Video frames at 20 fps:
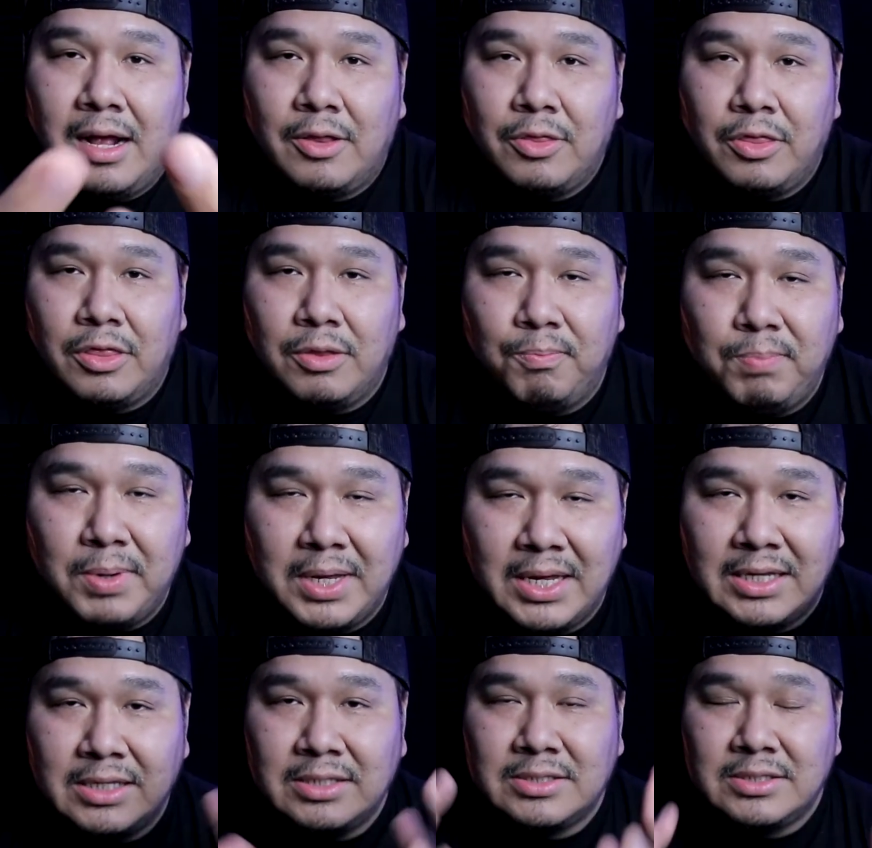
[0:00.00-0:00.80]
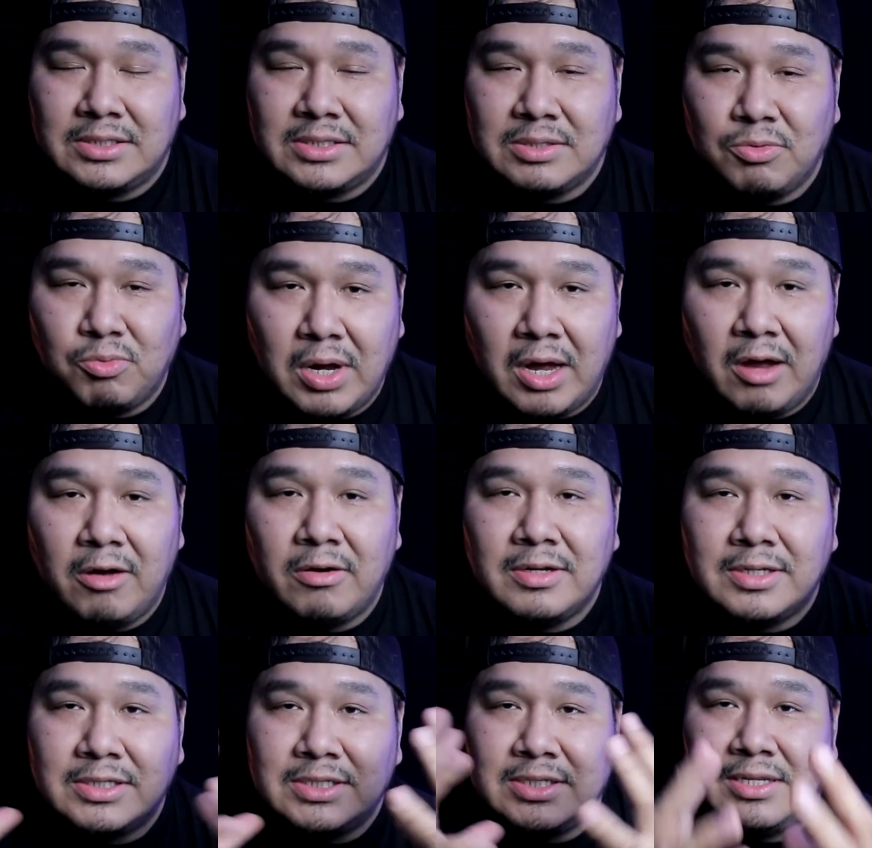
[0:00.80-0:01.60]
the beings around
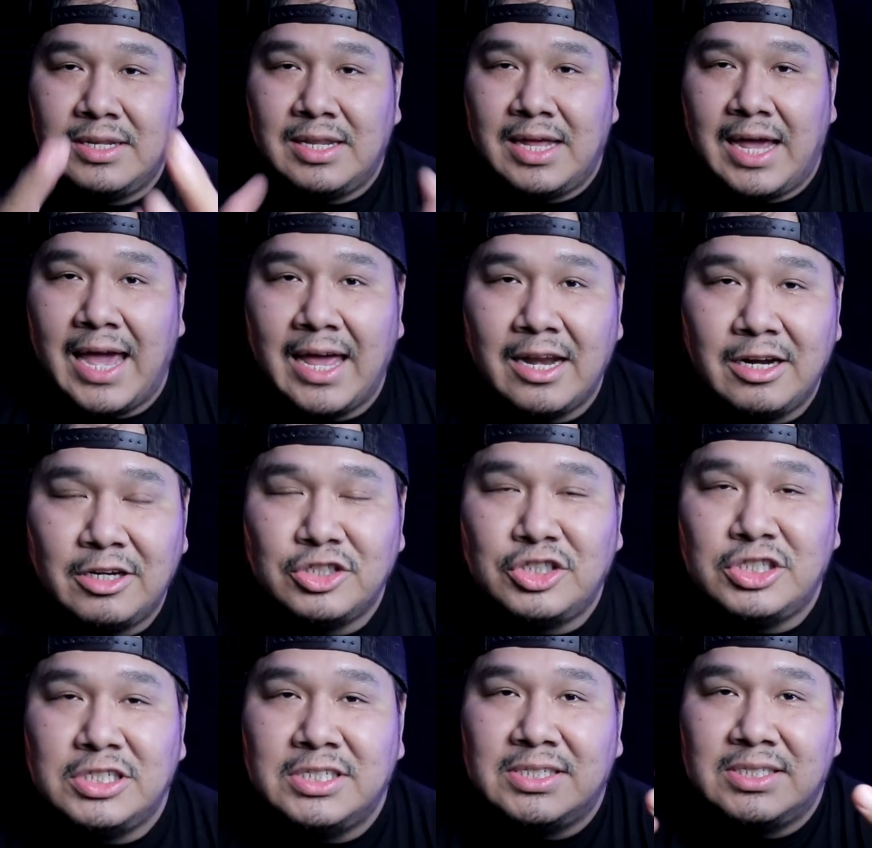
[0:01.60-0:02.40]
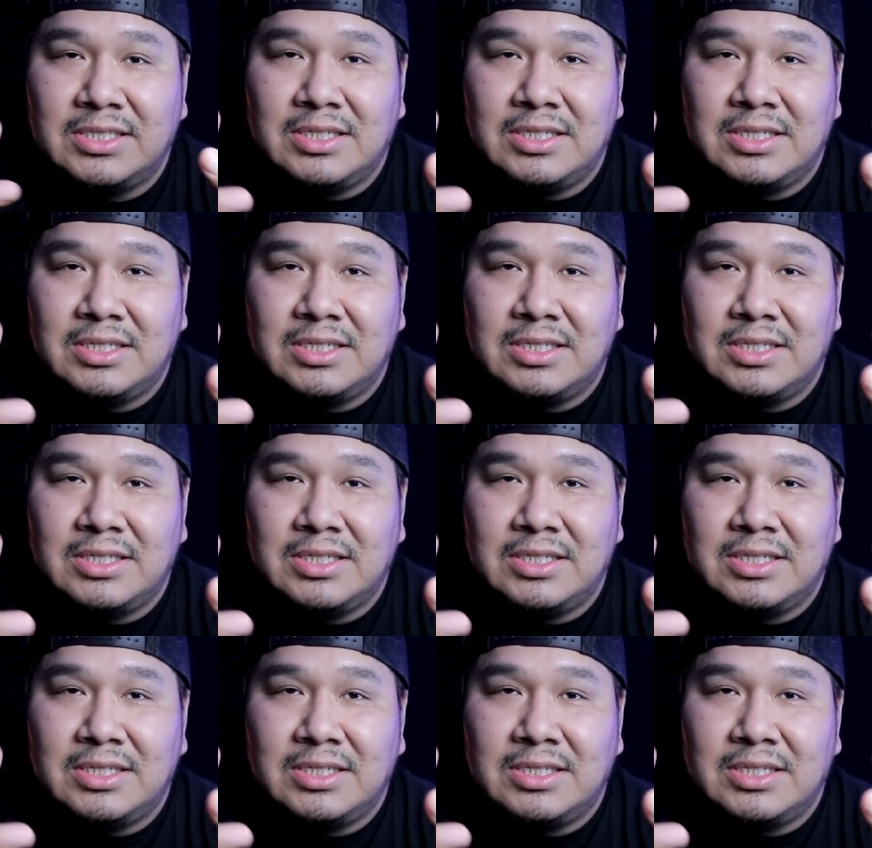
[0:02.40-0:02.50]
us and the energies,